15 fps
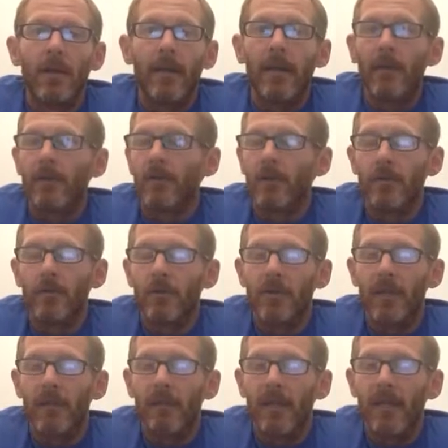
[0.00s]
Now,
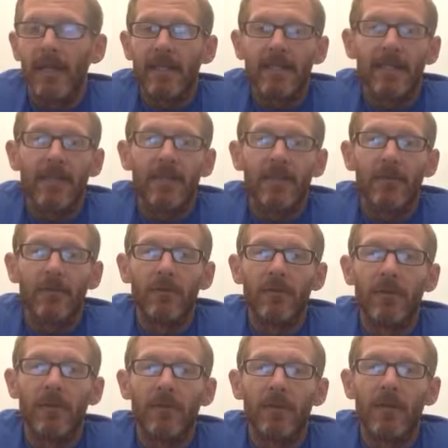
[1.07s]
students can be lazy,
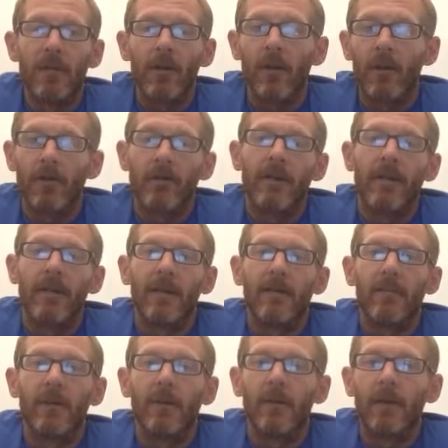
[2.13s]
students can be ornery,
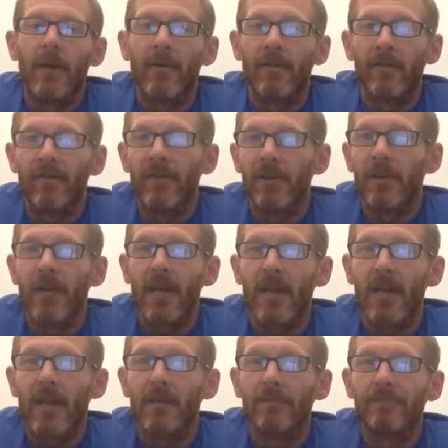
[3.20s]
but you have to figure that
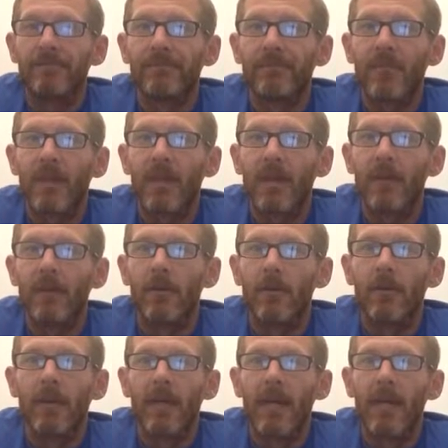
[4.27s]
out. And in
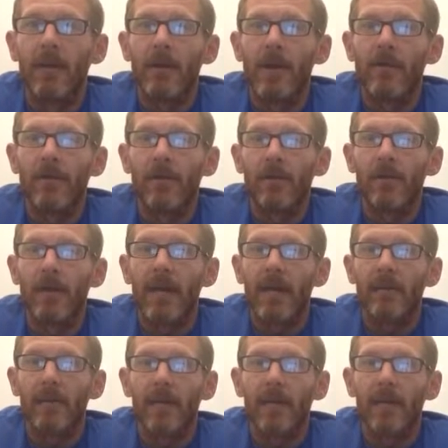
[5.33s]
doing that, you have to create